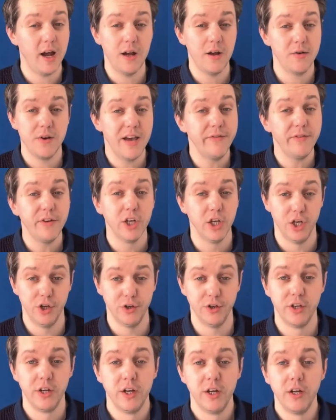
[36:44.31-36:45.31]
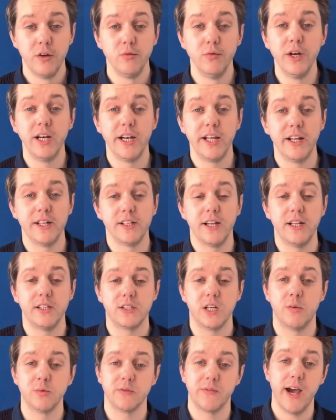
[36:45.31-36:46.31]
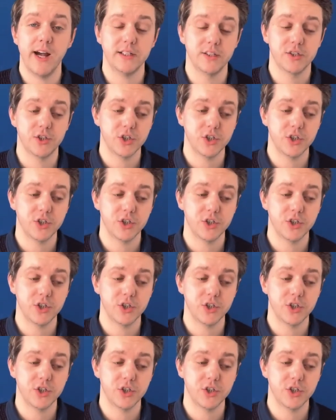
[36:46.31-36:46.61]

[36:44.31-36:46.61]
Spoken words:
never learn, really, in terms of actors.